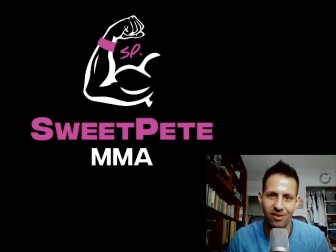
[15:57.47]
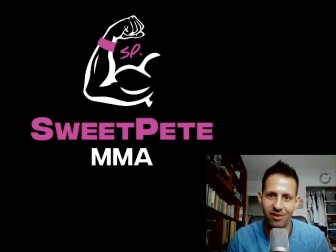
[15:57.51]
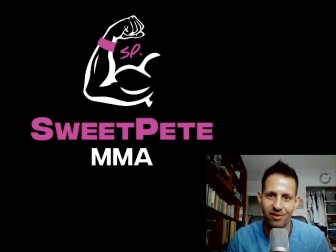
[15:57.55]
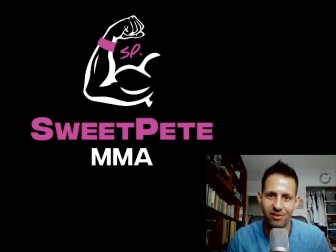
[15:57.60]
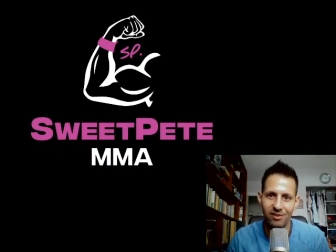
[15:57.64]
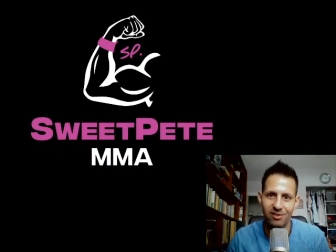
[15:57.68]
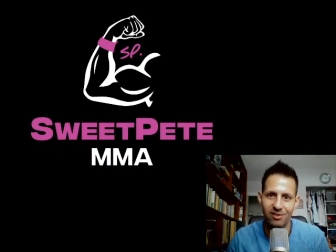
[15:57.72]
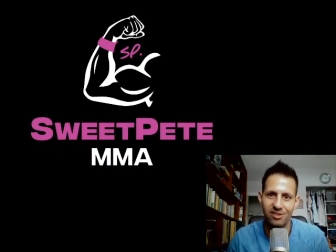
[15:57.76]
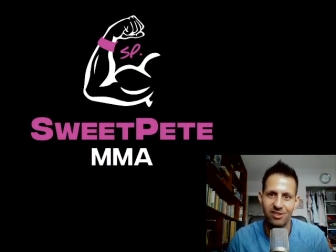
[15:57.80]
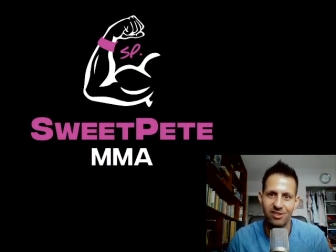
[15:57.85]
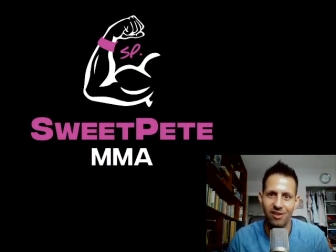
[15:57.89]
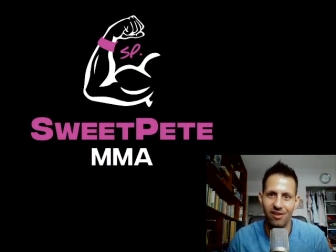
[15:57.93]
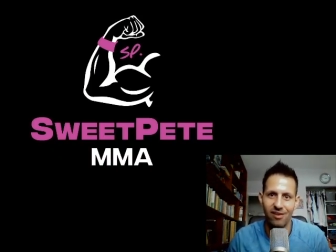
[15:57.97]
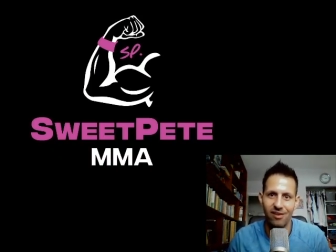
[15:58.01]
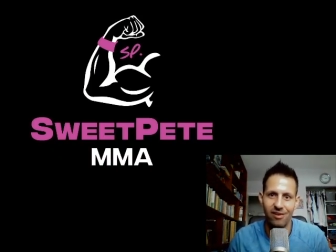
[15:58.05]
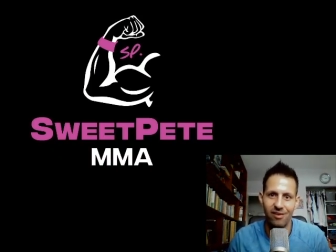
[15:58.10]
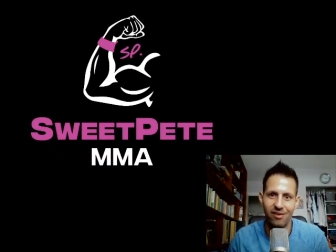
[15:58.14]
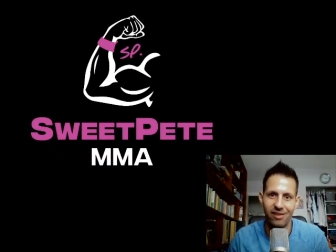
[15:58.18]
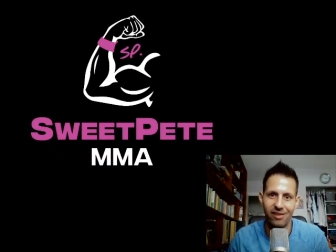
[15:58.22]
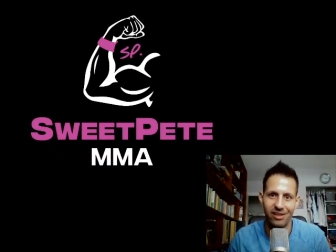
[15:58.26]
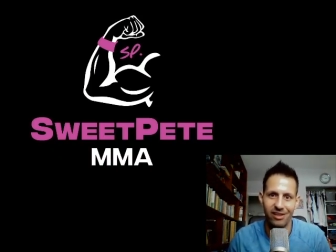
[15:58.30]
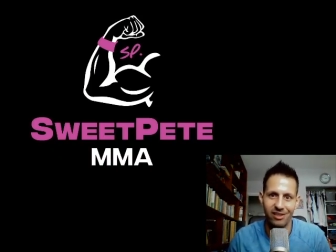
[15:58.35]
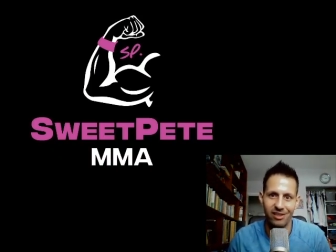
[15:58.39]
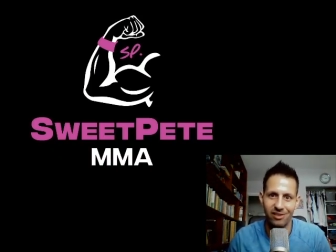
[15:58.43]
So
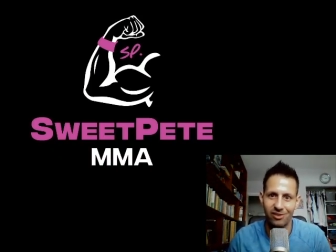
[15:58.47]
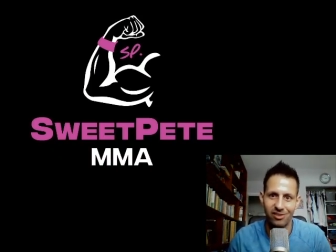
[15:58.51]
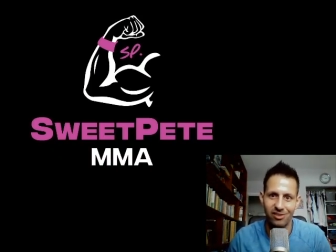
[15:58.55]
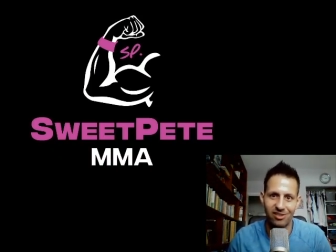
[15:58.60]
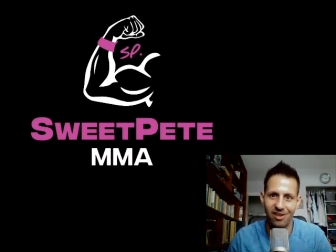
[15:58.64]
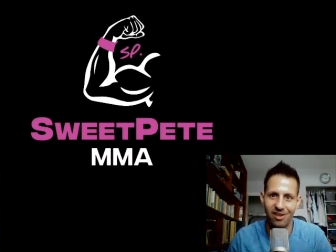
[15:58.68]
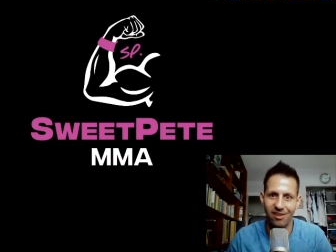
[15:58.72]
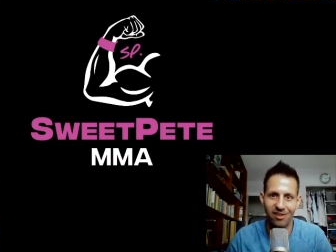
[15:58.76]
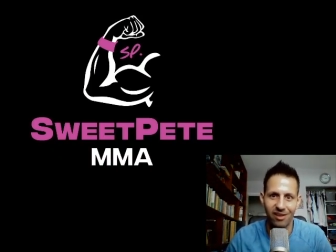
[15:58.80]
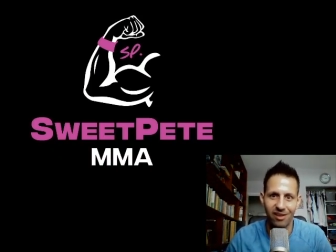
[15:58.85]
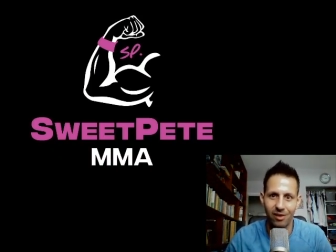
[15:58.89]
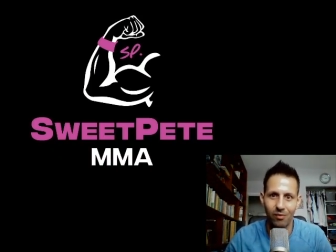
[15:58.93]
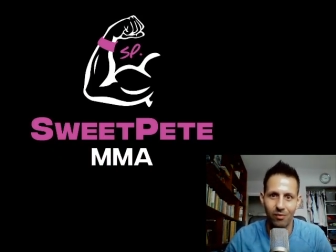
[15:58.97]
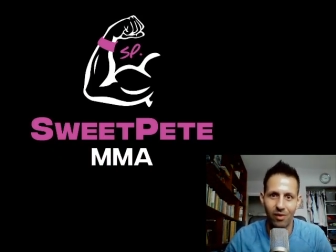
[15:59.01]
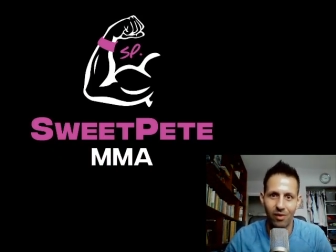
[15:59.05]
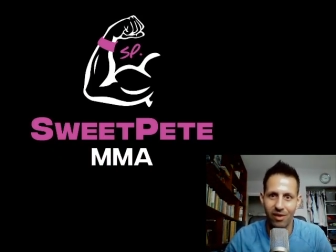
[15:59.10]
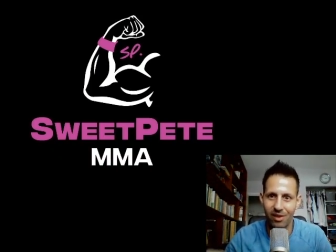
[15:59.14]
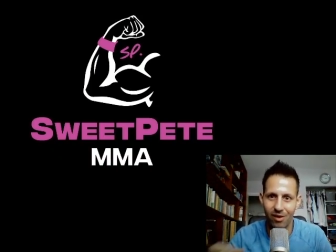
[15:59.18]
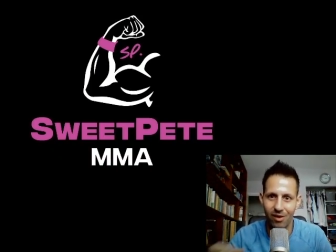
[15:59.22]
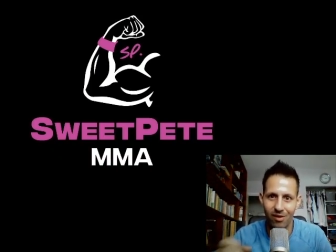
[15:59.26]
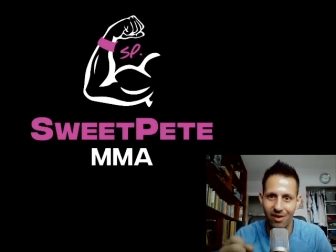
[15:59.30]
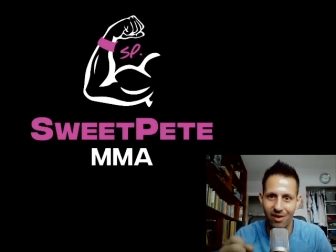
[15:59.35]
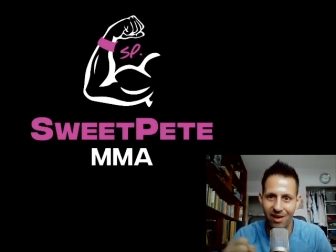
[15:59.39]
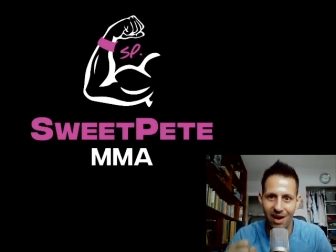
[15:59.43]
suddenly when they
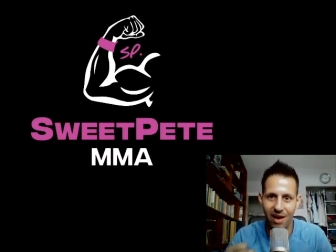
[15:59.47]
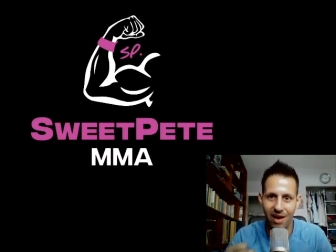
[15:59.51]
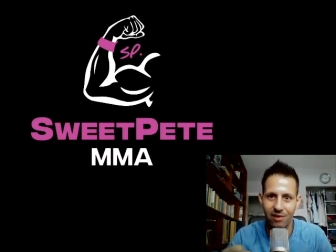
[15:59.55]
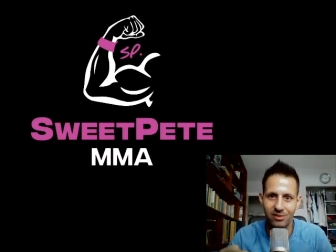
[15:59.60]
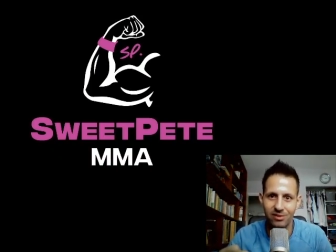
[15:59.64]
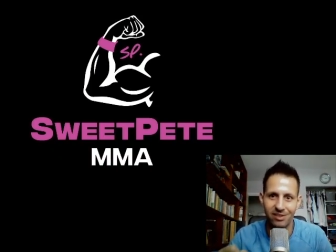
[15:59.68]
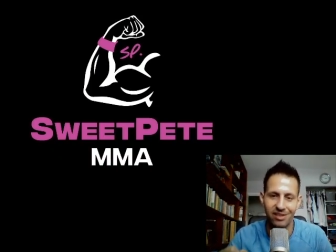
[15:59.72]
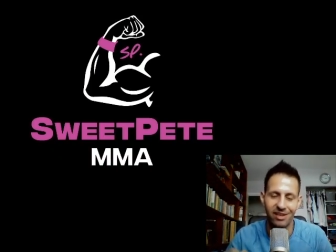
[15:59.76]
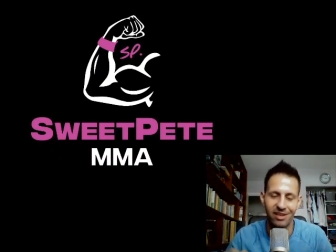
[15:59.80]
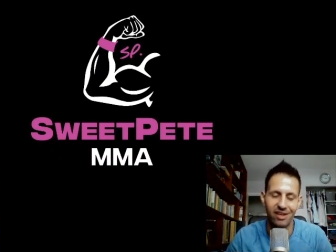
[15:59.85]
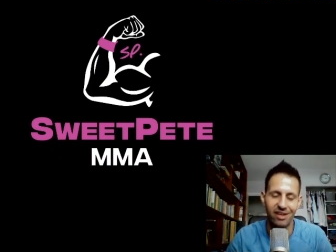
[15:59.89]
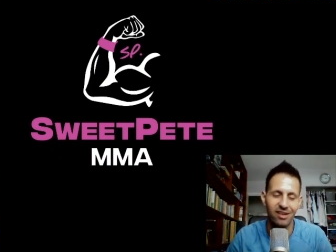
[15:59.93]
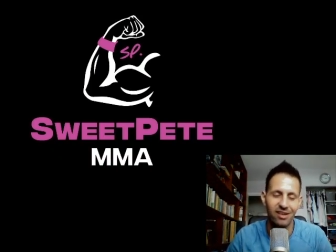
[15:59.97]
were announcing it,